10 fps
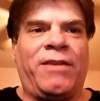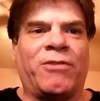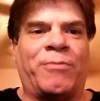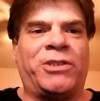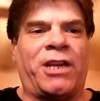
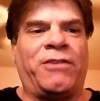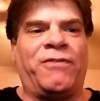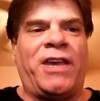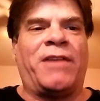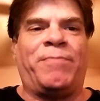representing
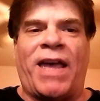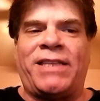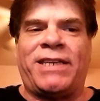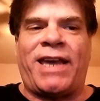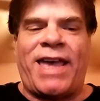
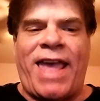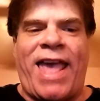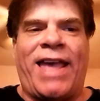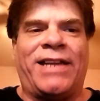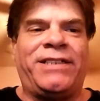Vietbet today,
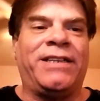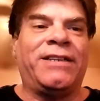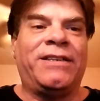and